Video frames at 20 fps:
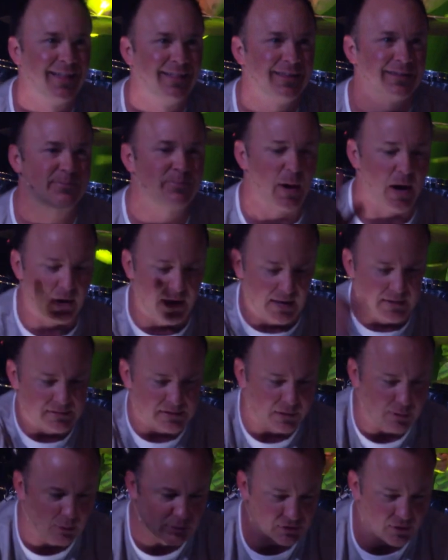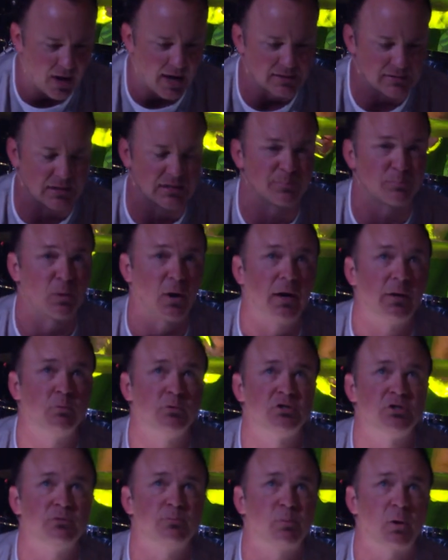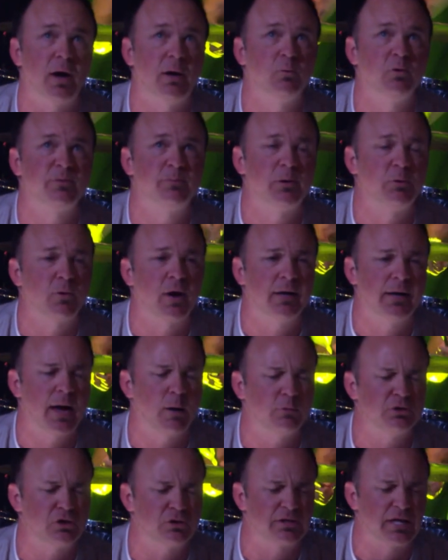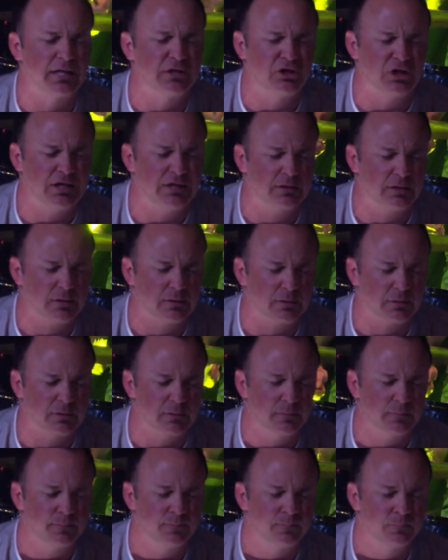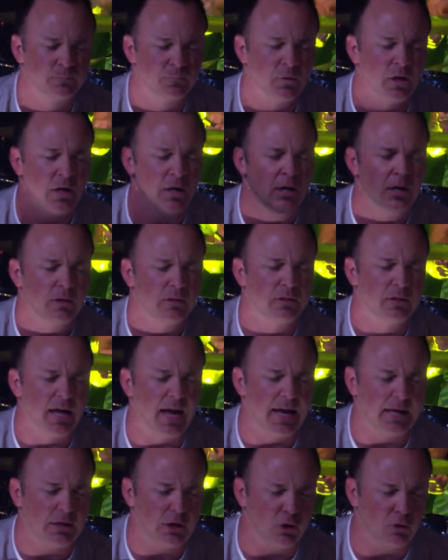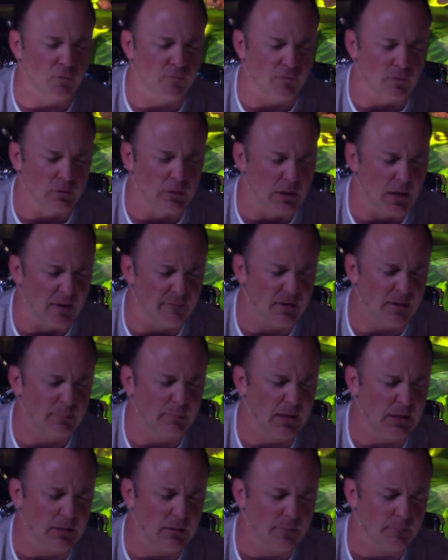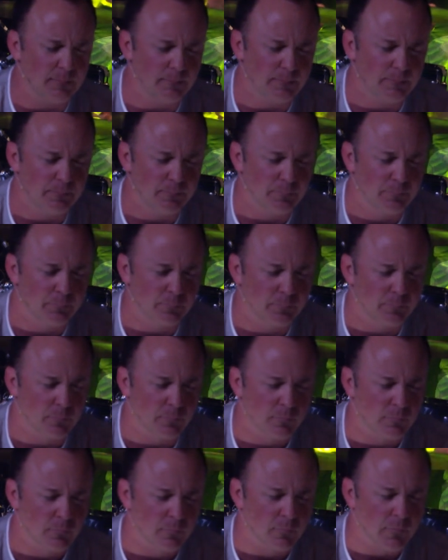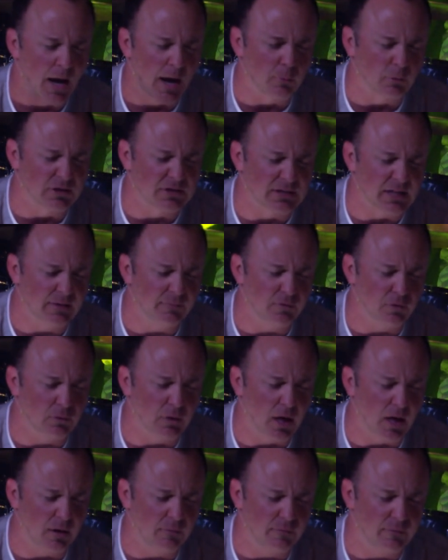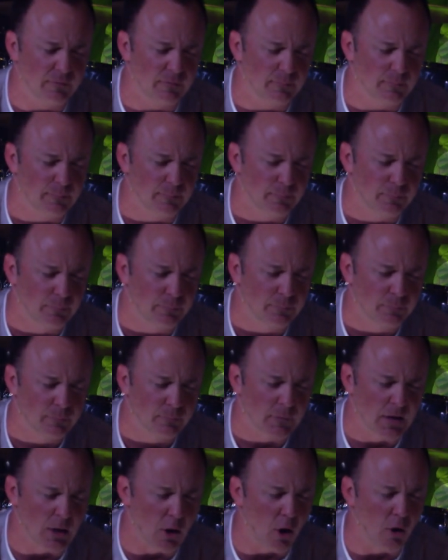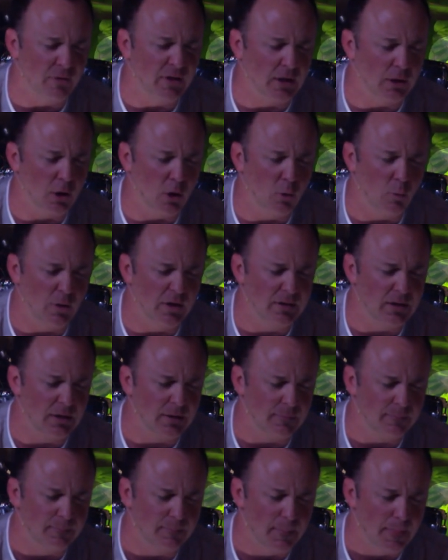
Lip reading: Let's bow our heads and close our eyes. Let's pray. Would you pray with me right now? Would you say, Jesus, thank you for loving me. I receive your love and all that go with it.